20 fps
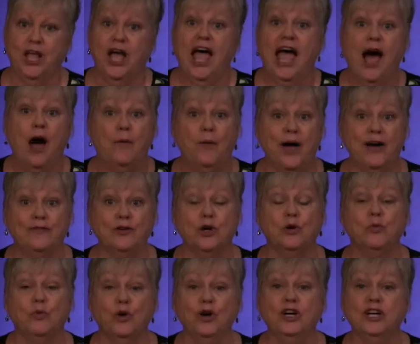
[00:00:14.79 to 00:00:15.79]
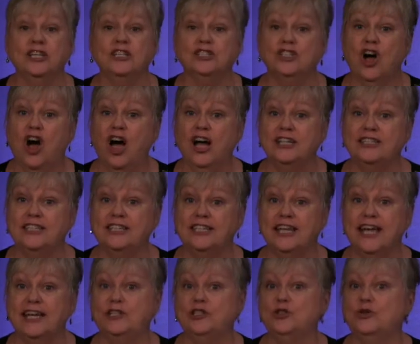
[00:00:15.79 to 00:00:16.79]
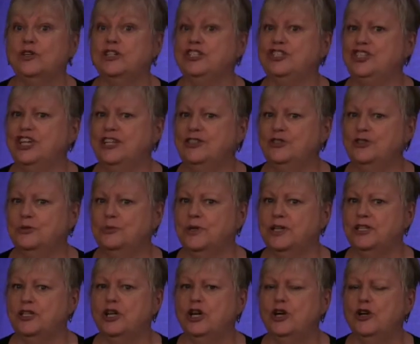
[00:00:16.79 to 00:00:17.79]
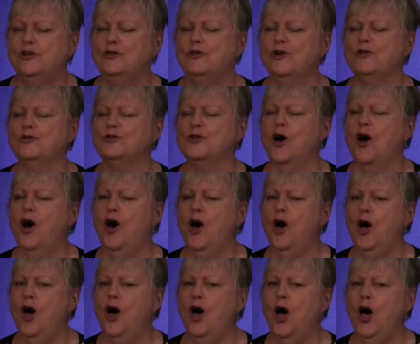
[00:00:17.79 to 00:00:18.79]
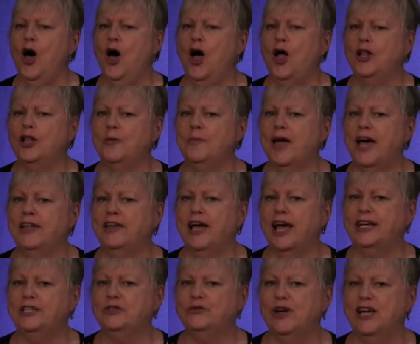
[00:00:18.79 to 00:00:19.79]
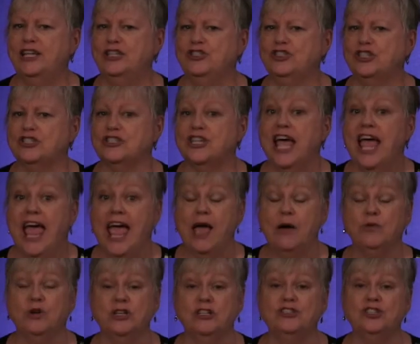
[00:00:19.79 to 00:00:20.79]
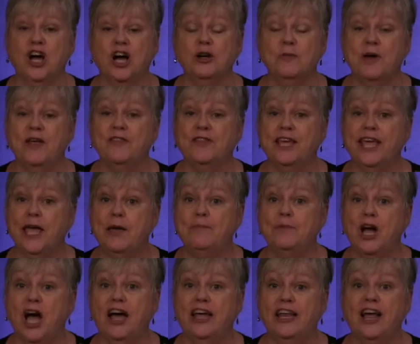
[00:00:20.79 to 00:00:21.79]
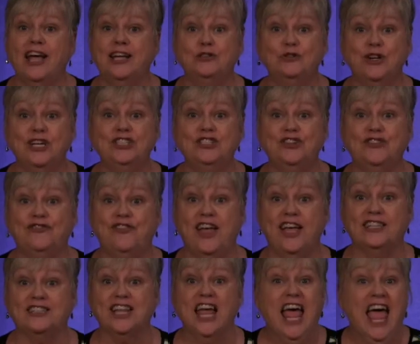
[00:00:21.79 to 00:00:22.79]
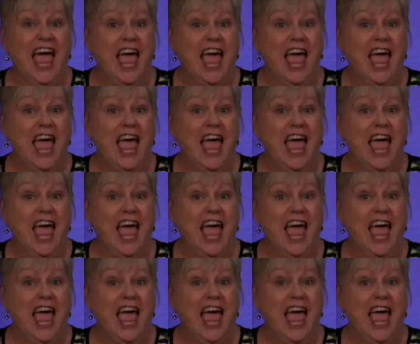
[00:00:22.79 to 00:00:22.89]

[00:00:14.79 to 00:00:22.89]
However, we're going to talk today to a gentleman who knows all about hydrangeas, and we're going to talk about the Cape Cod Hydrangea Fest,